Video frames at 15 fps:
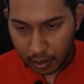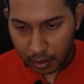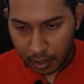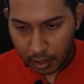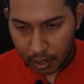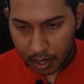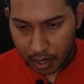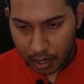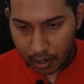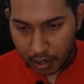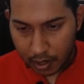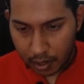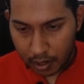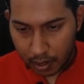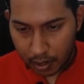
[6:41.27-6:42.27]
and
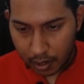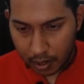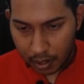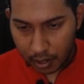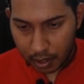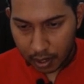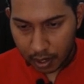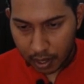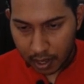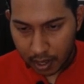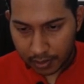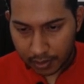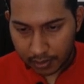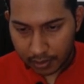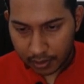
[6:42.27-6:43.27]

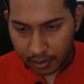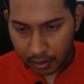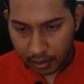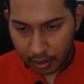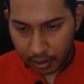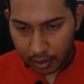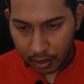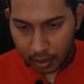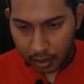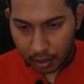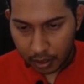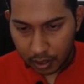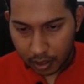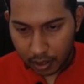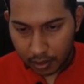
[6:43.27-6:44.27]
x
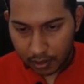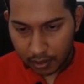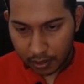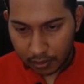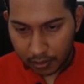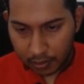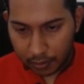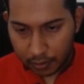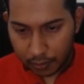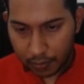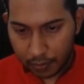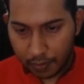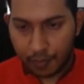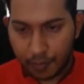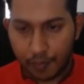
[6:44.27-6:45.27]
is equals to
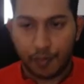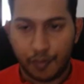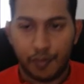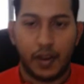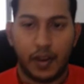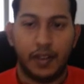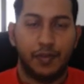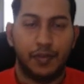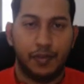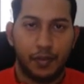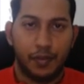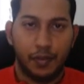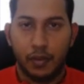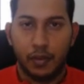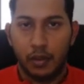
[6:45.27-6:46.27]
5.
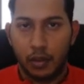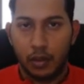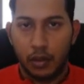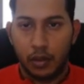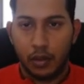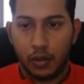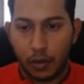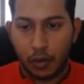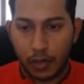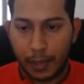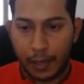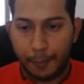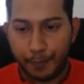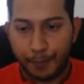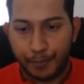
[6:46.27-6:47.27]

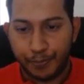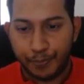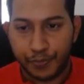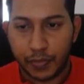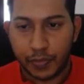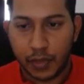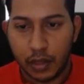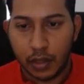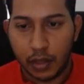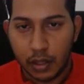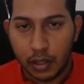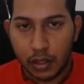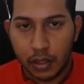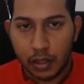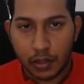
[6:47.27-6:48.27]
Okay,
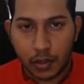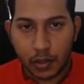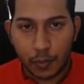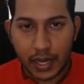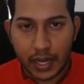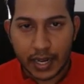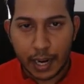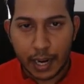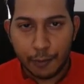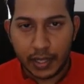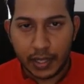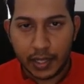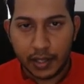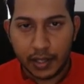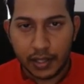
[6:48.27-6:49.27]
so we are done
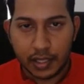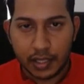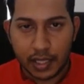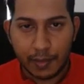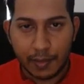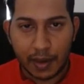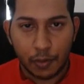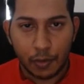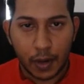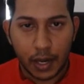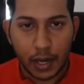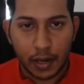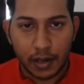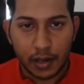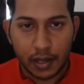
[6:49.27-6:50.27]
with the step number
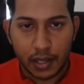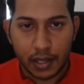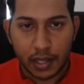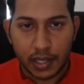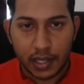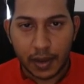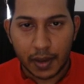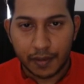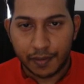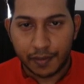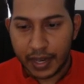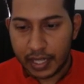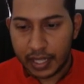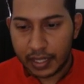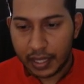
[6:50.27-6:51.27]
1 is by
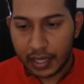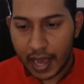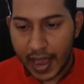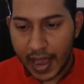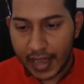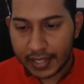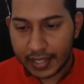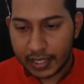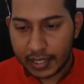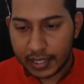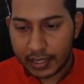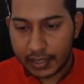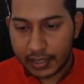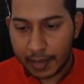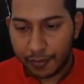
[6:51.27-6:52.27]
finding the
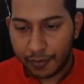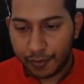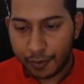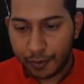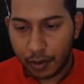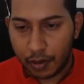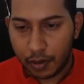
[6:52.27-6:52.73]
x-intercept for